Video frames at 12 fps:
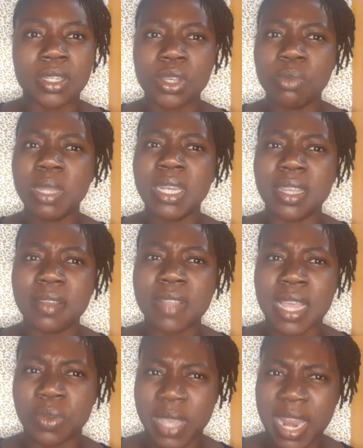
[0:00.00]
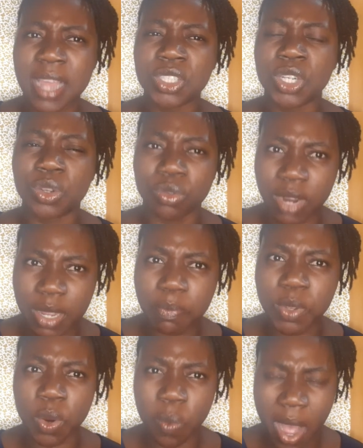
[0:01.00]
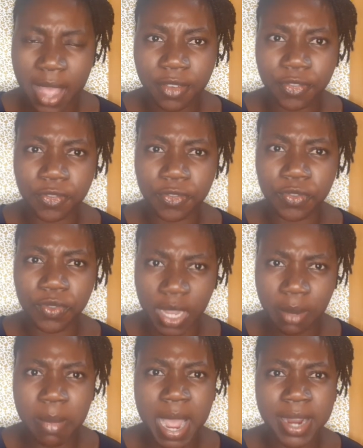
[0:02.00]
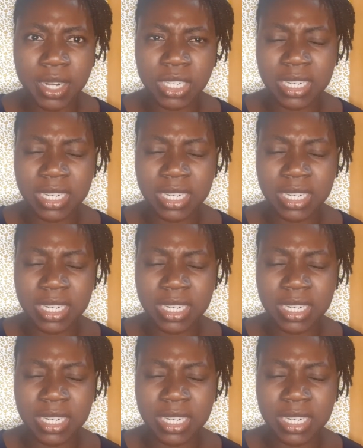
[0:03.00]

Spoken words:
Do you believe that you can actually rape your wife in marriage?